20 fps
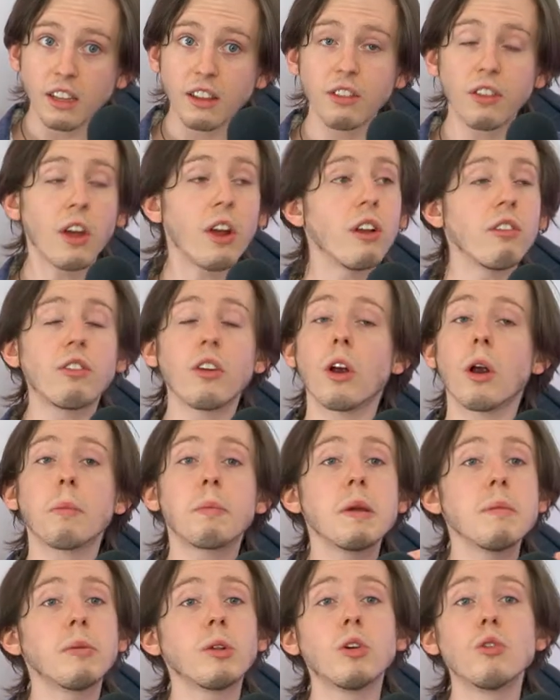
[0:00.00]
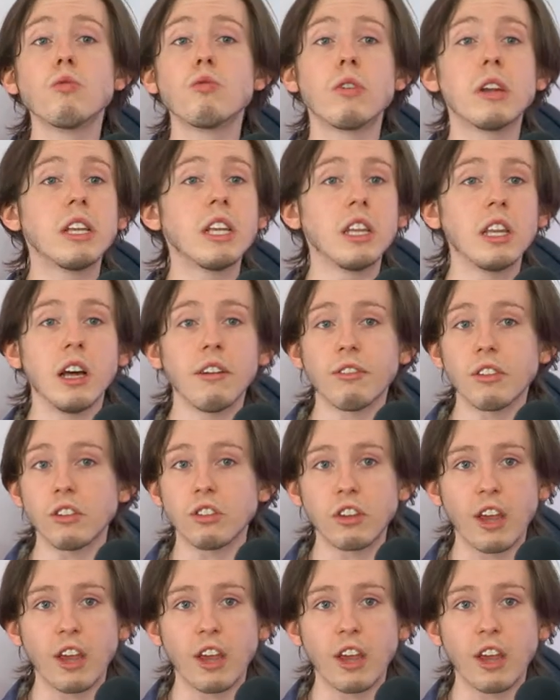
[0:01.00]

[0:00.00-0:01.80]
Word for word: There there are people who really love these